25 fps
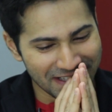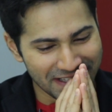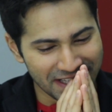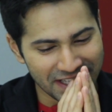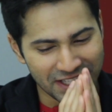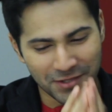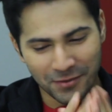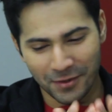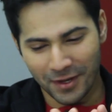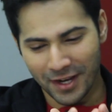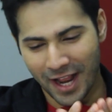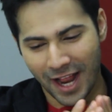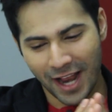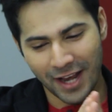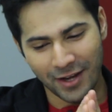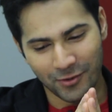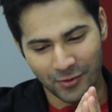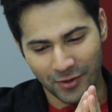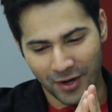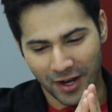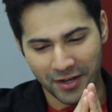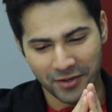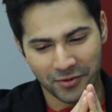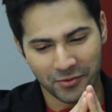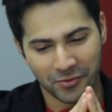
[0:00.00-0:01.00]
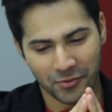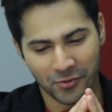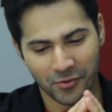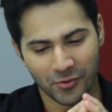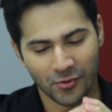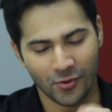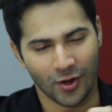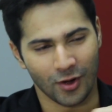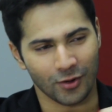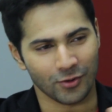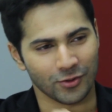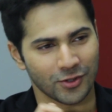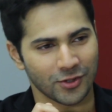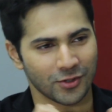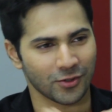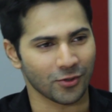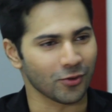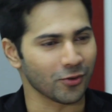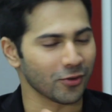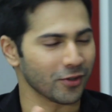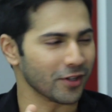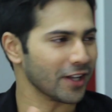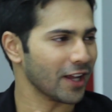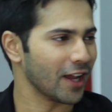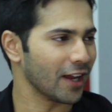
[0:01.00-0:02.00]
This one I, I don't know how she's
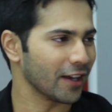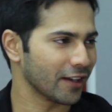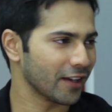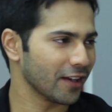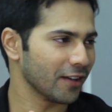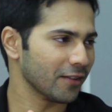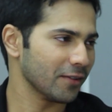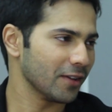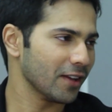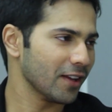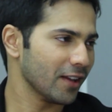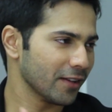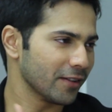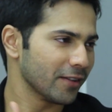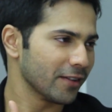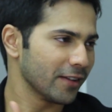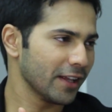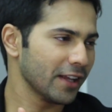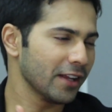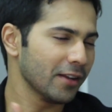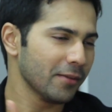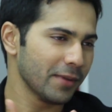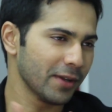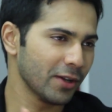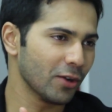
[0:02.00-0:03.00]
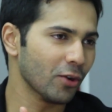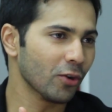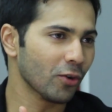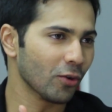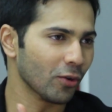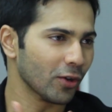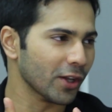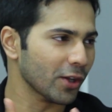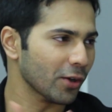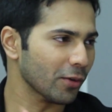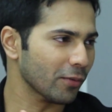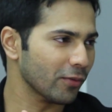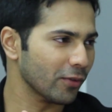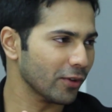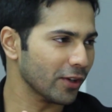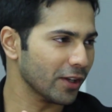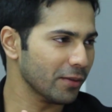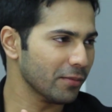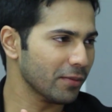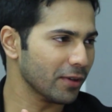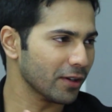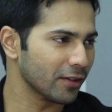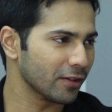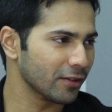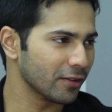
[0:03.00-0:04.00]
going to react. I, I think it'll be good only
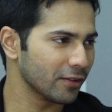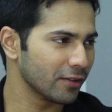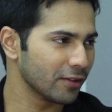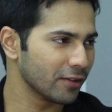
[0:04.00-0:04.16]
hopefully, but